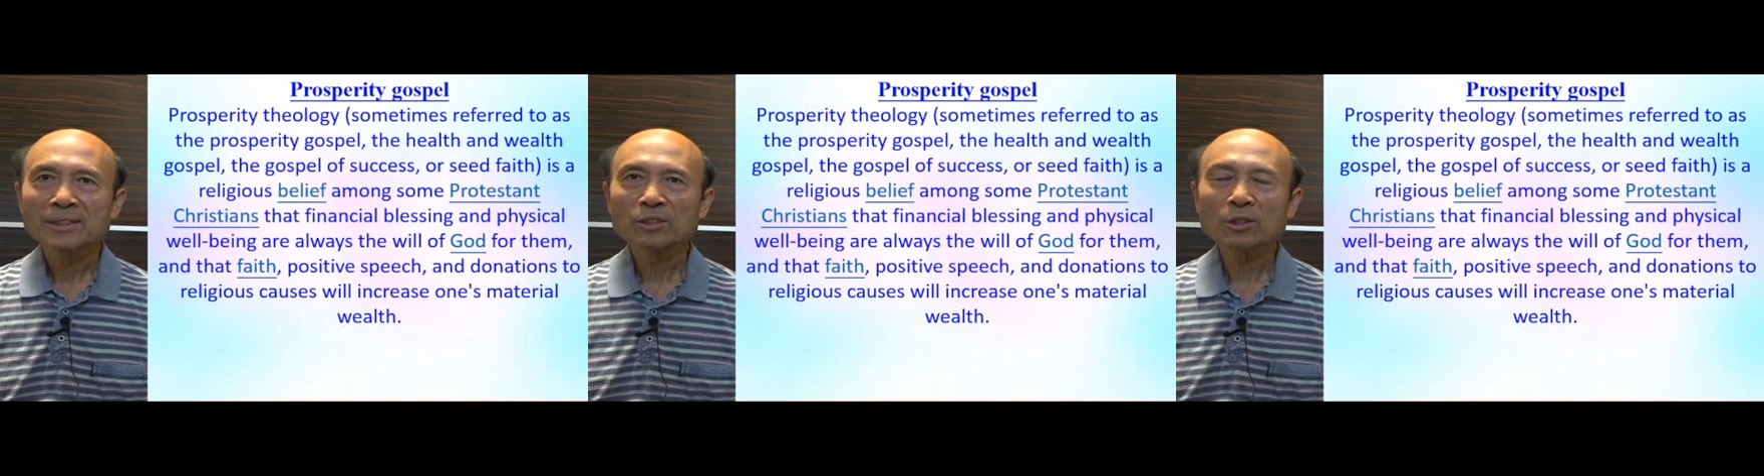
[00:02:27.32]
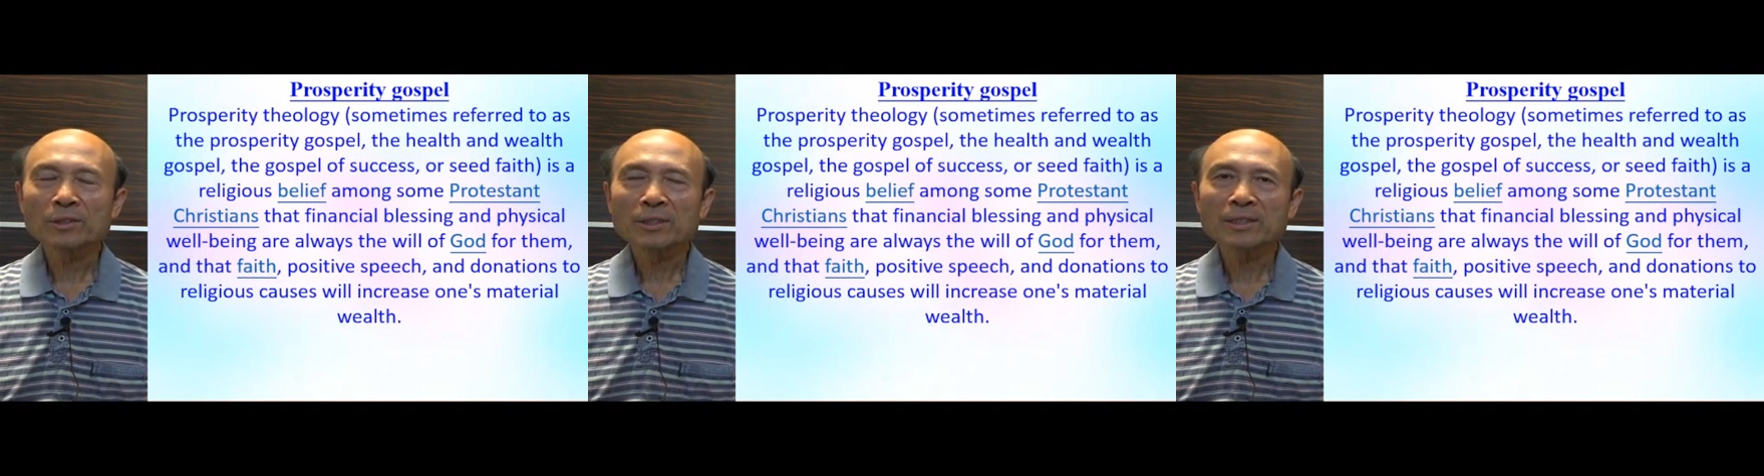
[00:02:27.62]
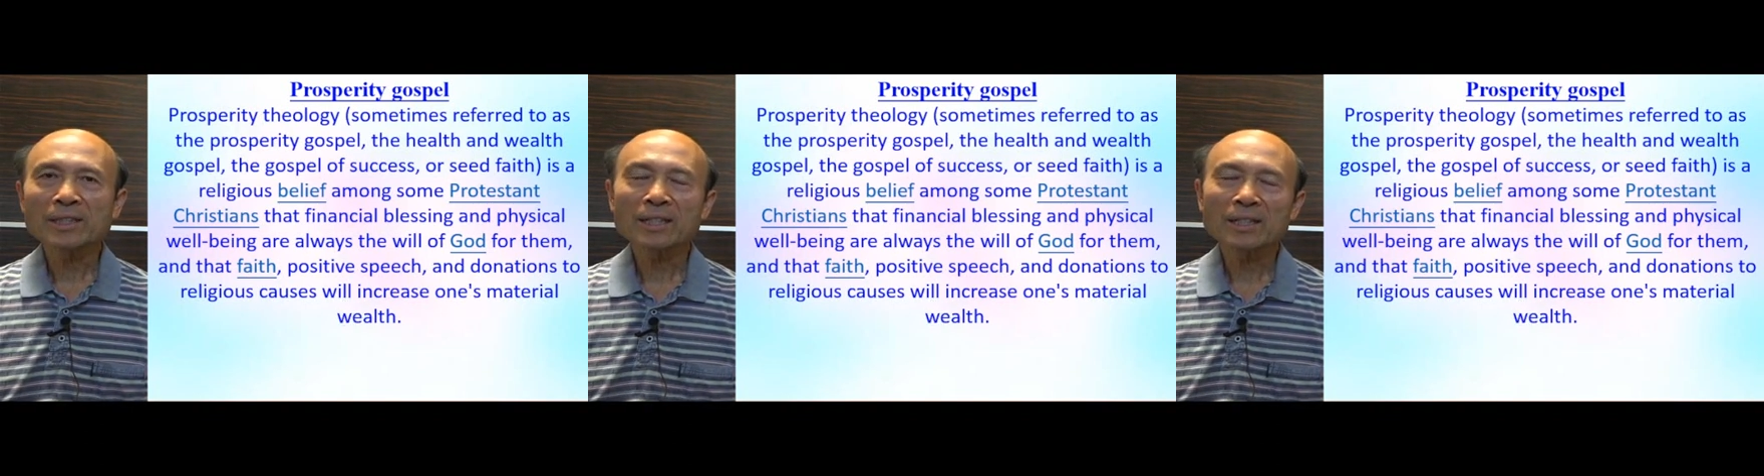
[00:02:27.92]
So
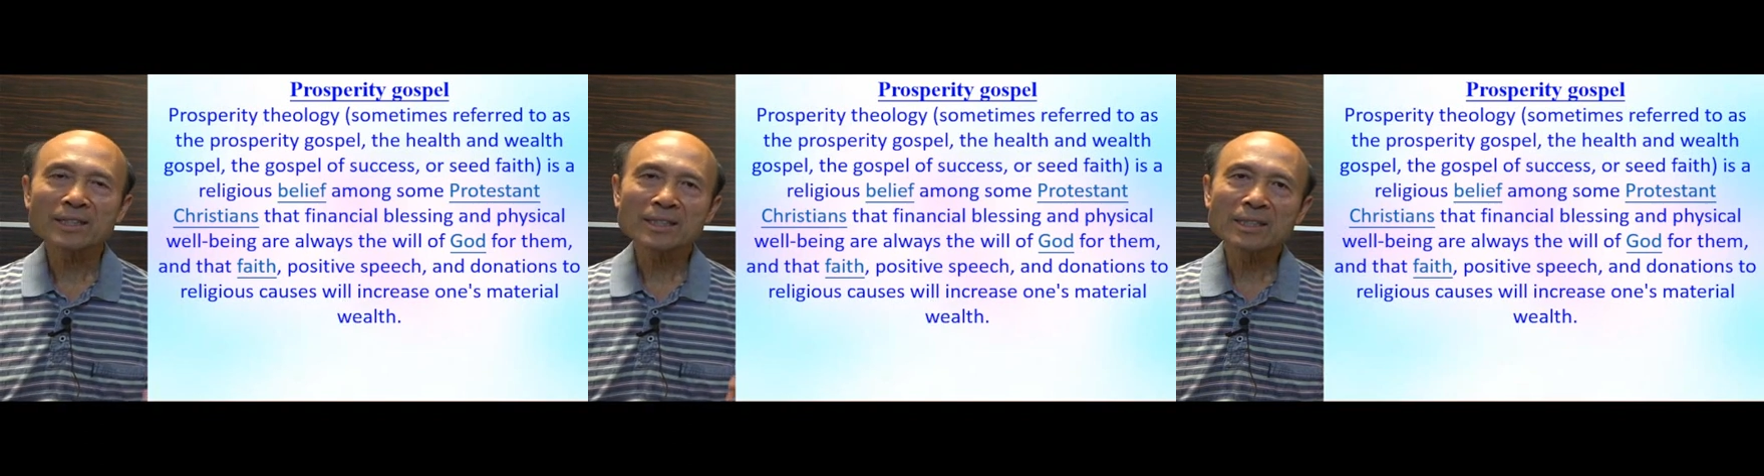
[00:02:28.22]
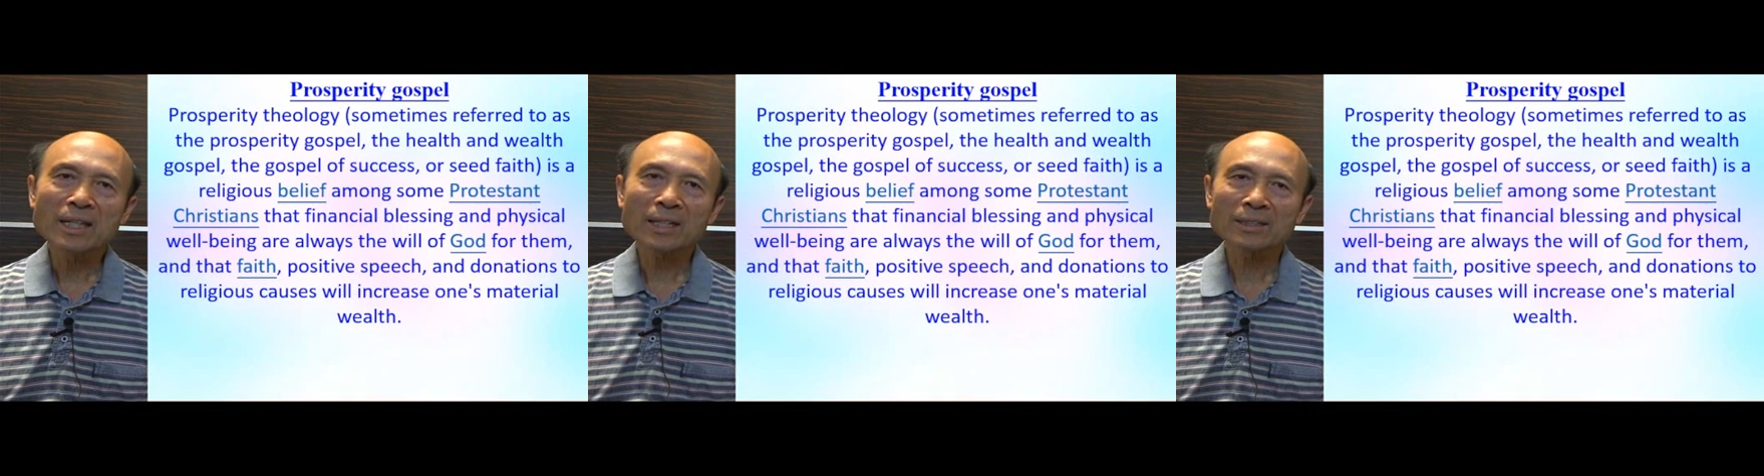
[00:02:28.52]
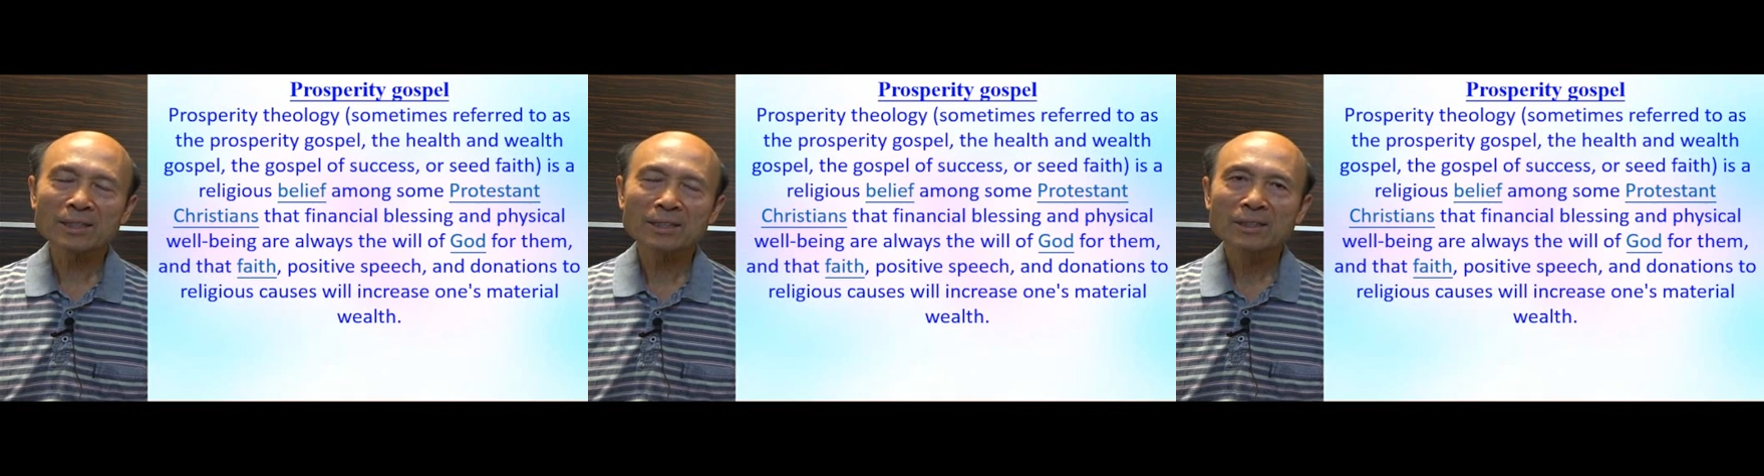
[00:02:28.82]
that is
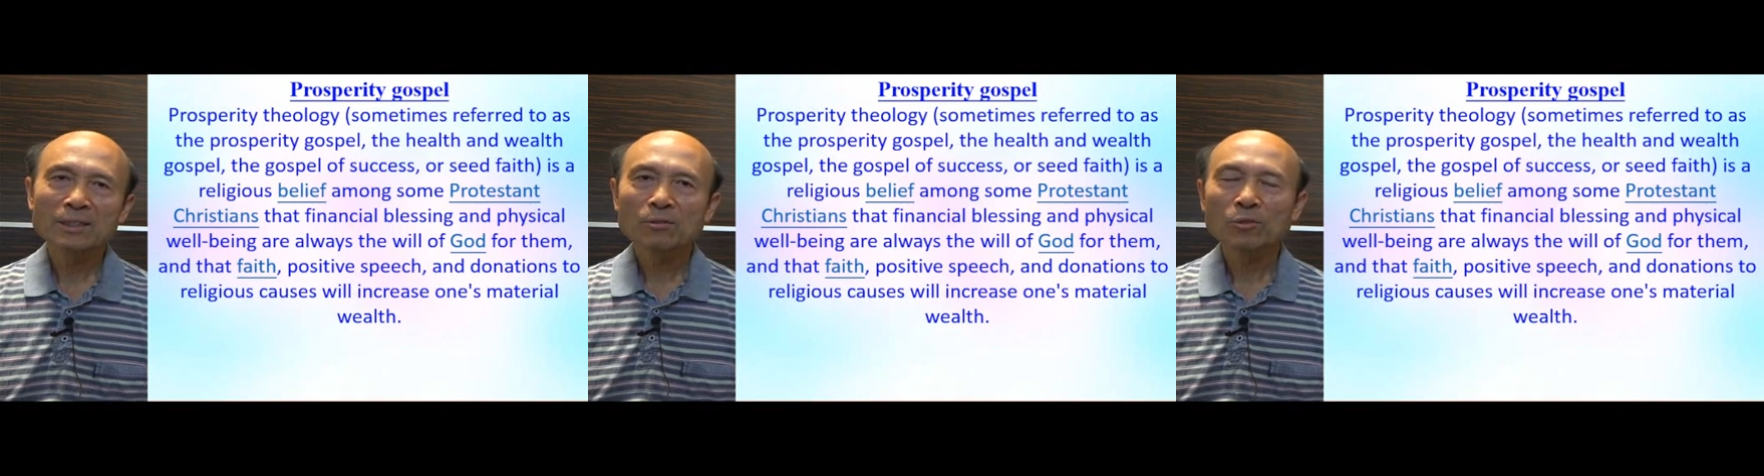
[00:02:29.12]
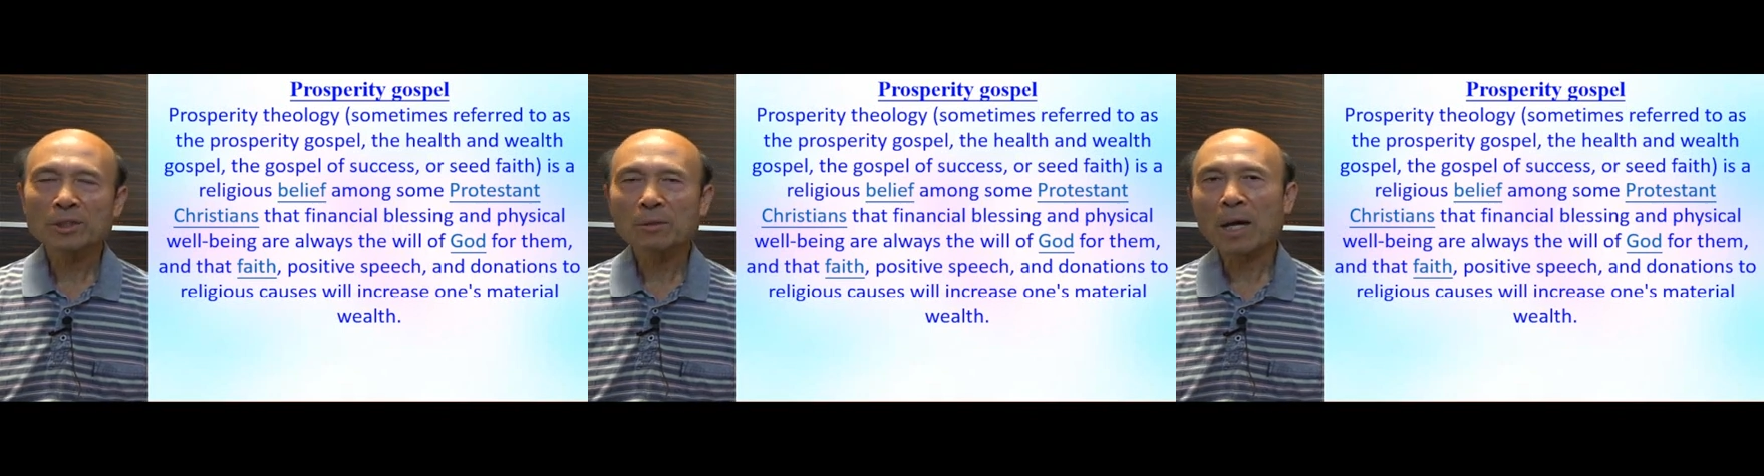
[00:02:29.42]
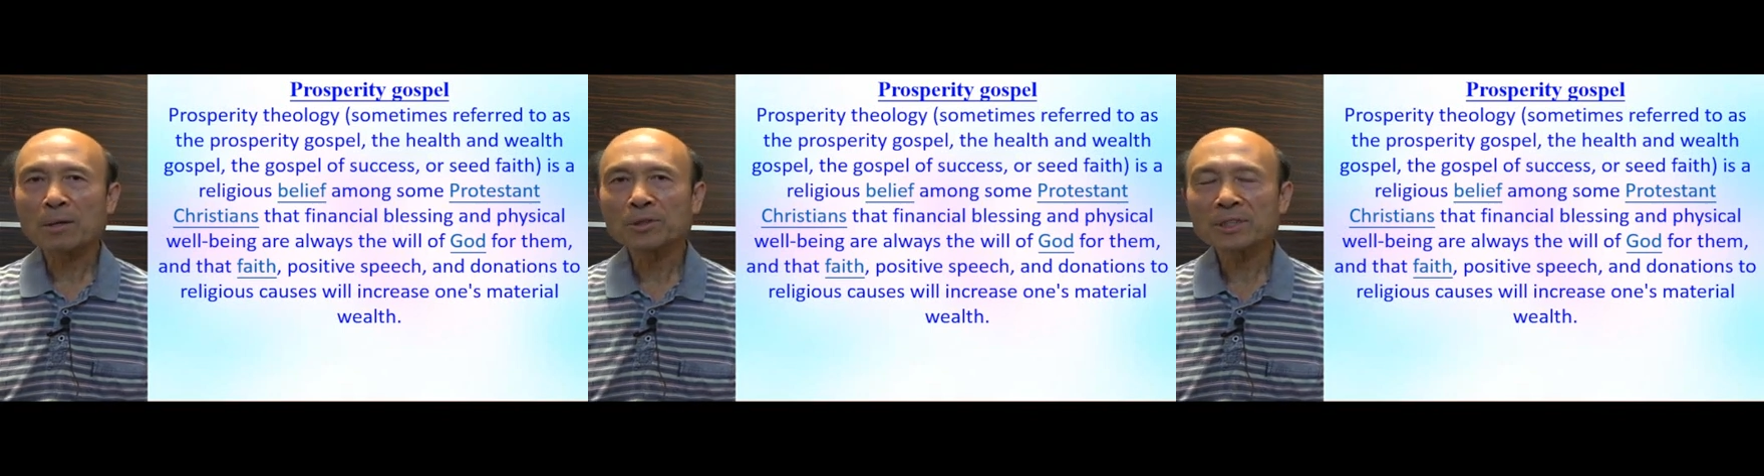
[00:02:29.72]
not what the
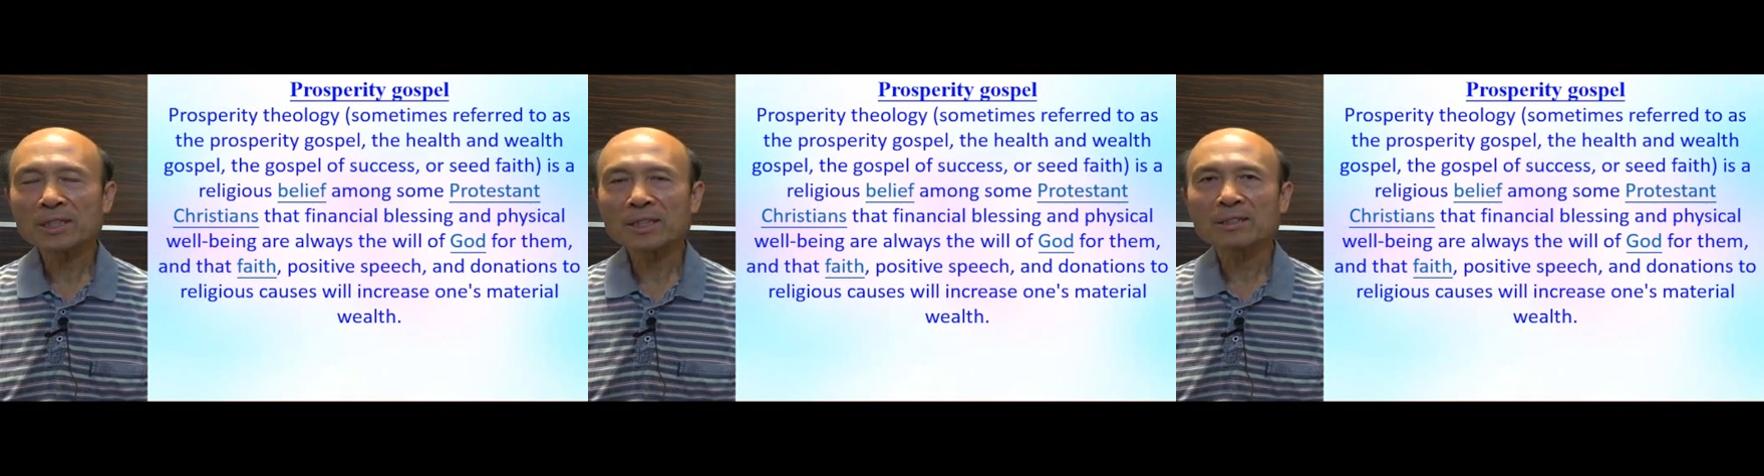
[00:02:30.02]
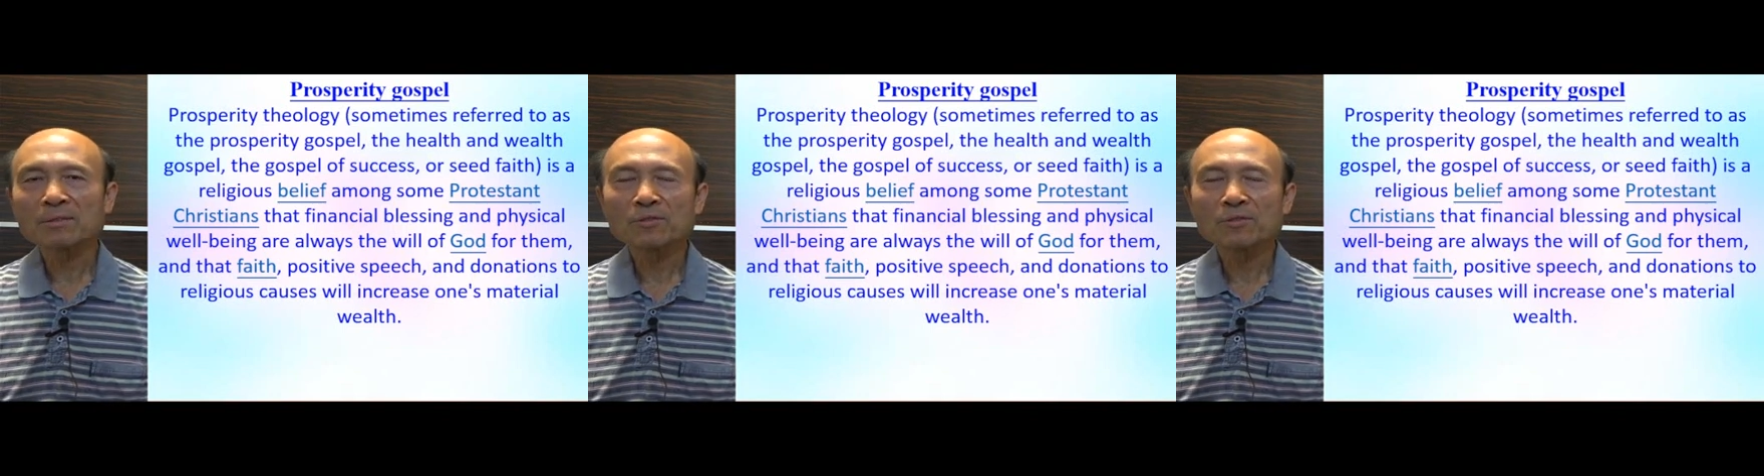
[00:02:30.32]
Bible said.